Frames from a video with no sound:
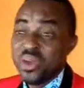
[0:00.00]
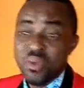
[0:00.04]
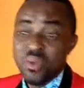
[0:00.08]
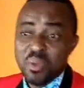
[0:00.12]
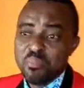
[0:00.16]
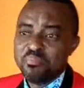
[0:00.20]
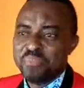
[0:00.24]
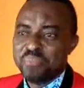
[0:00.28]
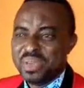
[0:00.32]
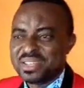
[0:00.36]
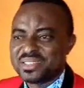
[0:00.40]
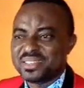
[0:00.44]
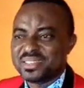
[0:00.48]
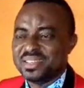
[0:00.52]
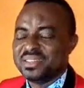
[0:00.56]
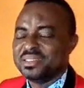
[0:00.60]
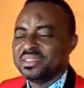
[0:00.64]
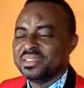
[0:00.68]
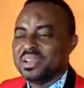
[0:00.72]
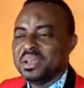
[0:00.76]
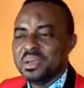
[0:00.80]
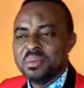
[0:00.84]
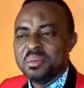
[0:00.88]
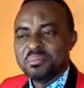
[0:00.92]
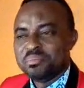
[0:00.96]
You are one
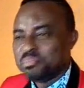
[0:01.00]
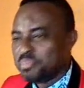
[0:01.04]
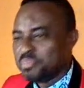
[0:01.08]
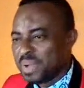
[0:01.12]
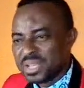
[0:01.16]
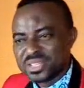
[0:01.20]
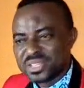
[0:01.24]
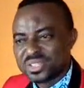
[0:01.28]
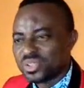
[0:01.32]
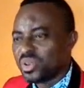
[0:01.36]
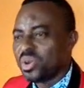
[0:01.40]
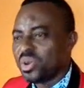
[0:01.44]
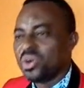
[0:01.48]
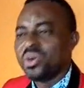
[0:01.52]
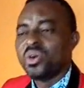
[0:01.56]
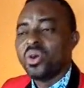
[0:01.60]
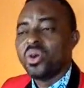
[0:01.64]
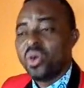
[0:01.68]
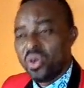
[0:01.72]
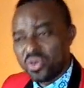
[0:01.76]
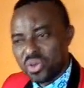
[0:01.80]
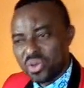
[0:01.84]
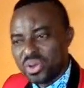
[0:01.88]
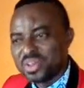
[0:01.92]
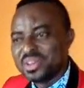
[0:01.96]
person,
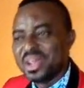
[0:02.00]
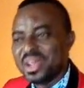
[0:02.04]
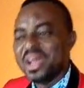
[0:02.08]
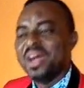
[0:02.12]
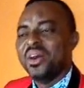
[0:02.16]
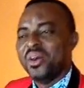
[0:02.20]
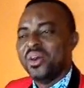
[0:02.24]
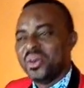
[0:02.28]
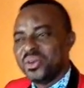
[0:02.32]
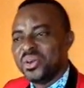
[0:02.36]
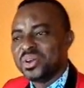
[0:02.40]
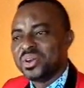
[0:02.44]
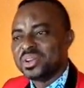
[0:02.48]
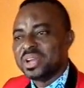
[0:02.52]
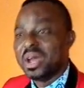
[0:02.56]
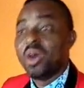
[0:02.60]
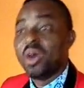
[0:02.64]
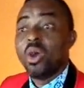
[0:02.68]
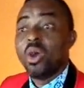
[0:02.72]
Pastor Ogbonna.